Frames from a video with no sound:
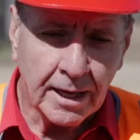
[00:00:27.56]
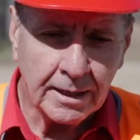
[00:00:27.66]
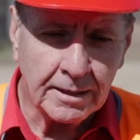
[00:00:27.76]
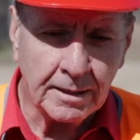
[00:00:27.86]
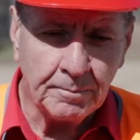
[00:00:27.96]

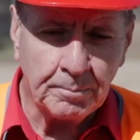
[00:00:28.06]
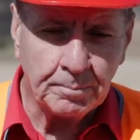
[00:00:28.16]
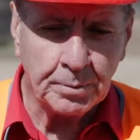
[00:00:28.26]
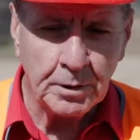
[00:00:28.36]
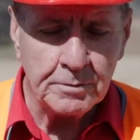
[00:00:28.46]
It
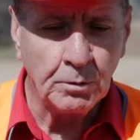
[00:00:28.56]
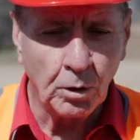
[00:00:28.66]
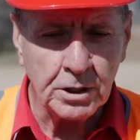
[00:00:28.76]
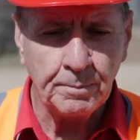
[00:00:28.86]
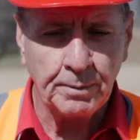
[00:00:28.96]
improves the
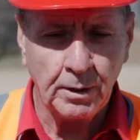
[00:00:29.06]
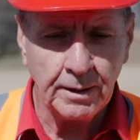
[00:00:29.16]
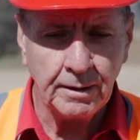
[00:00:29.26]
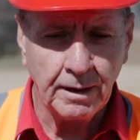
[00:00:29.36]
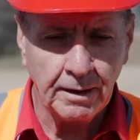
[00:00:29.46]
water
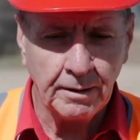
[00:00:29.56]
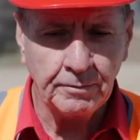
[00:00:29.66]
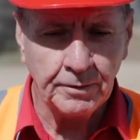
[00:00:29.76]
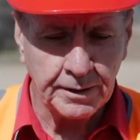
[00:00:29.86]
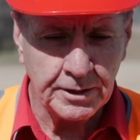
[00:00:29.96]
supply
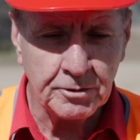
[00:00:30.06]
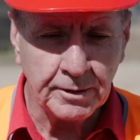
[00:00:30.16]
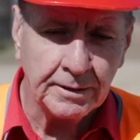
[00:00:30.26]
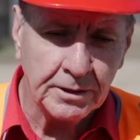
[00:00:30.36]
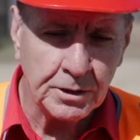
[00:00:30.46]
uh, for the
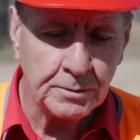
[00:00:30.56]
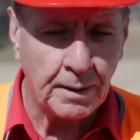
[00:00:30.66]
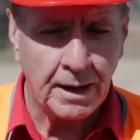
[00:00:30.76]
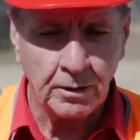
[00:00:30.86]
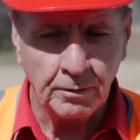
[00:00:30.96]
district, and this is
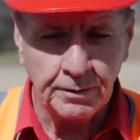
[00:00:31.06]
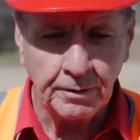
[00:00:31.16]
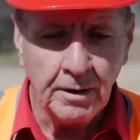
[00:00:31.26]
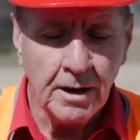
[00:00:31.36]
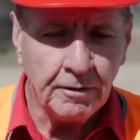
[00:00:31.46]
part of
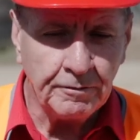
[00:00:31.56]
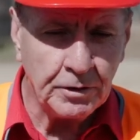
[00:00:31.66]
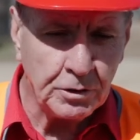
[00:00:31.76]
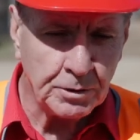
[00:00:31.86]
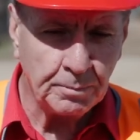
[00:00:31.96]
the
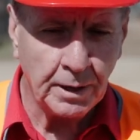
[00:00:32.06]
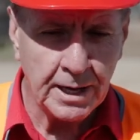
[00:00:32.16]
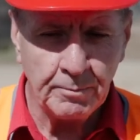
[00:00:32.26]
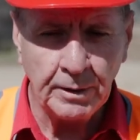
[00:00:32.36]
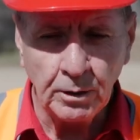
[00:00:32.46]
future
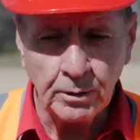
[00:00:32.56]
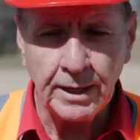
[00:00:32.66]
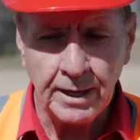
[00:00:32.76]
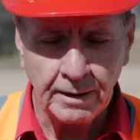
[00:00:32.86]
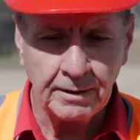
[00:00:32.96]
plan we're
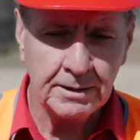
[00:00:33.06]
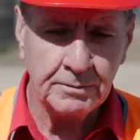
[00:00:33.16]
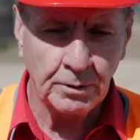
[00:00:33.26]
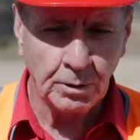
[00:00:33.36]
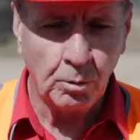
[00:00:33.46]
looking at as for the